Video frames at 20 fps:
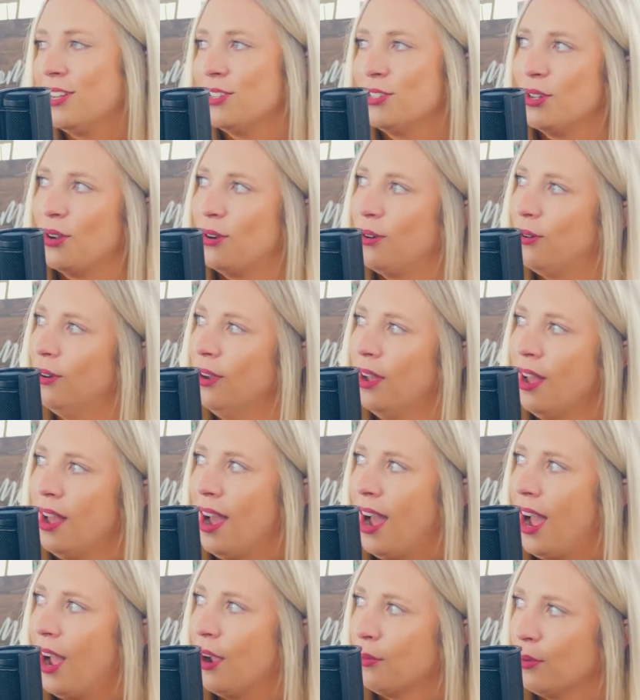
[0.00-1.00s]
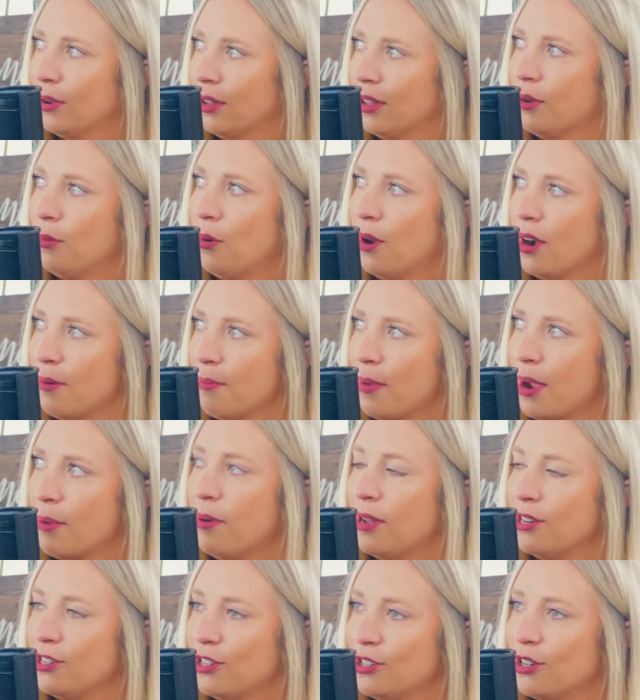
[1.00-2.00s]
And so I really wanted my
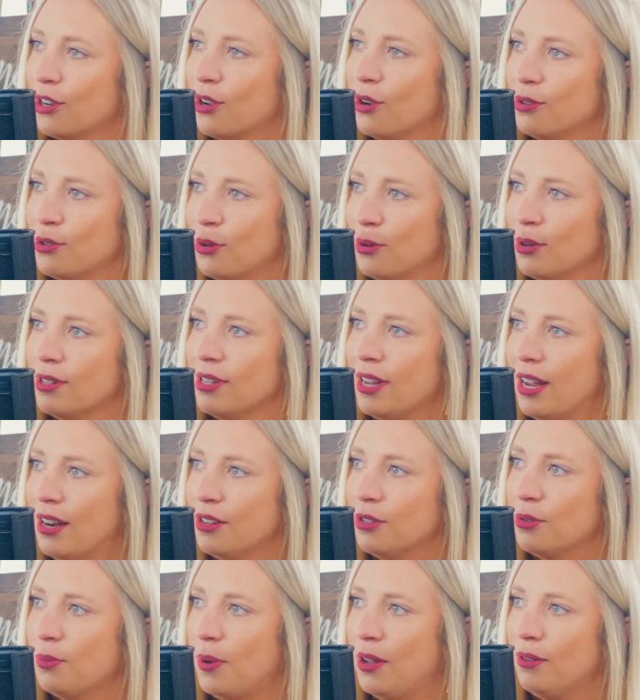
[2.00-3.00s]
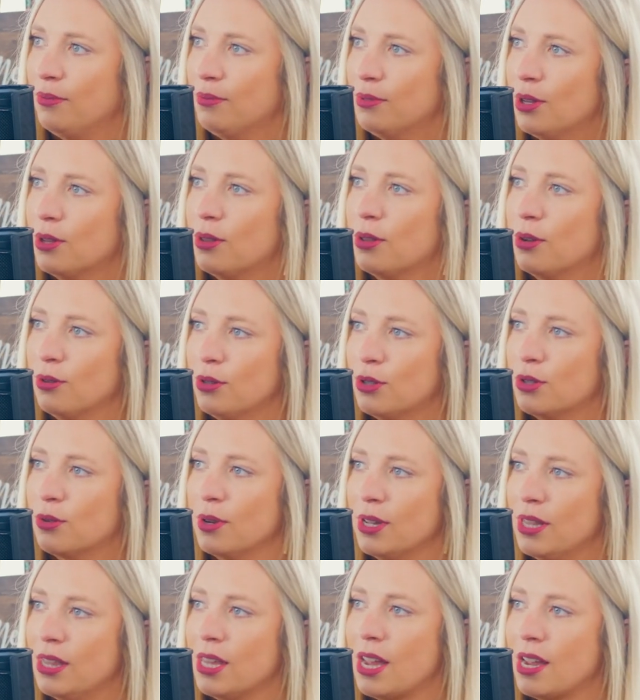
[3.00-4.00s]
budget to go towards that as well. So those
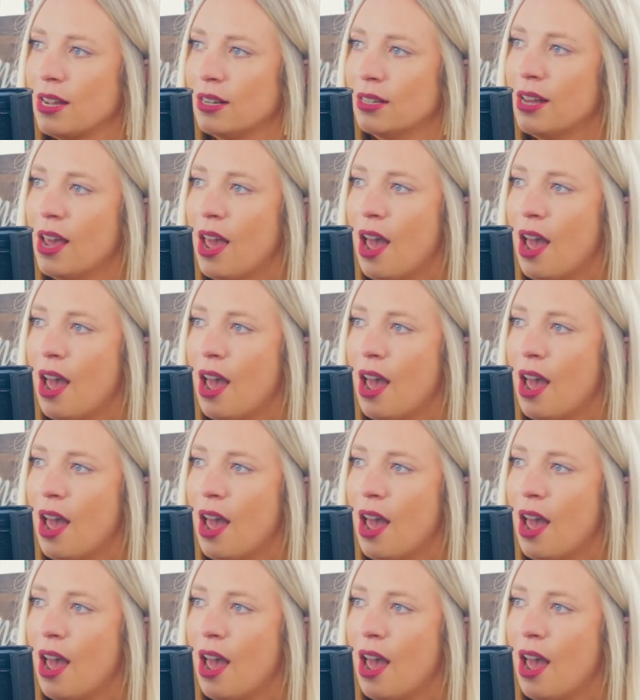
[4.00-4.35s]
3 things.